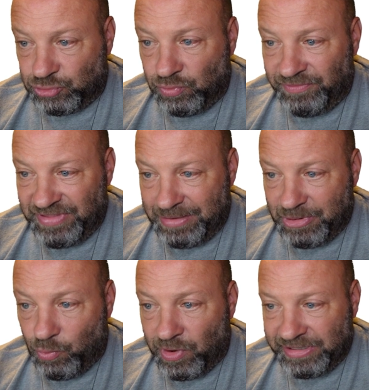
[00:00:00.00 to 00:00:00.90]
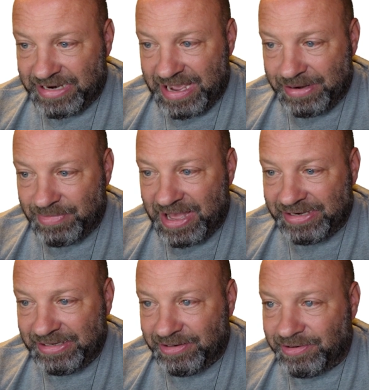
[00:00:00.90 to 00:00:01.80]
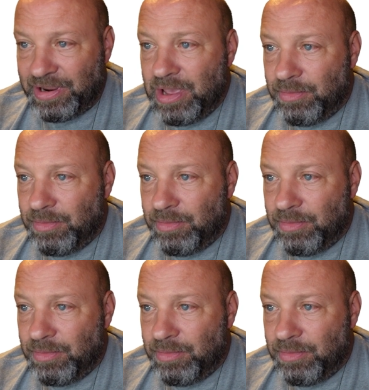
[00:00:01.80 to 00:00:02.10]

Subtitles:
two of them at one time on here.